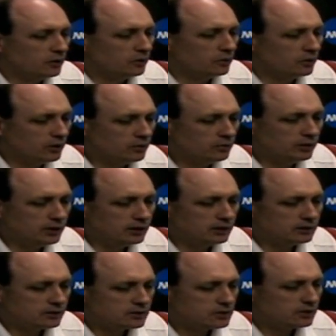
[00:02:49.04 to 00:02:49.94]
Well, we
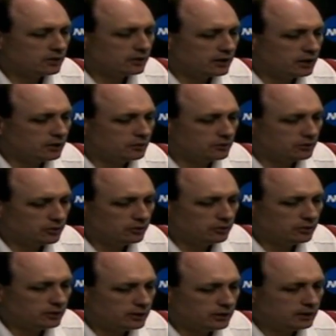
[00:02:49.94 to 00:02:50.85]
get to start out with
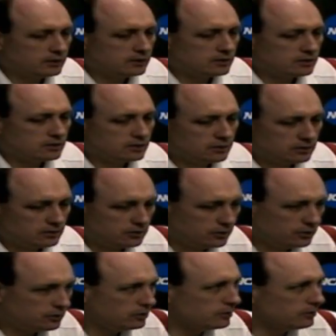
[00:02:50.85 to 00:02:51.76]
going against
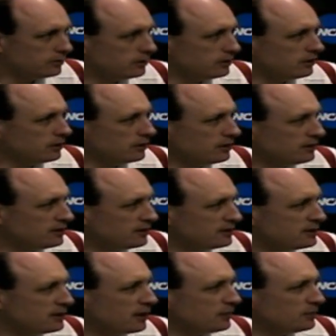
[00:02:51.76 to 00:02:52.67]
2 of the
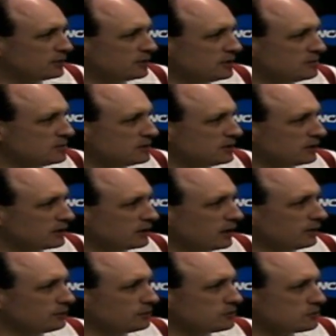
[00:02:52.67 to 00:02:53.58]
top teams in the
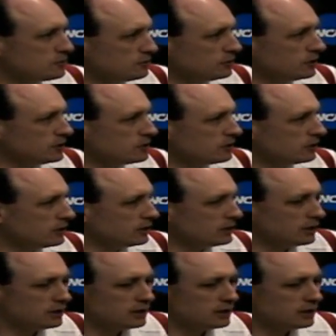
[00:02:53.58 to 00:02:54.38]
conference traditionally.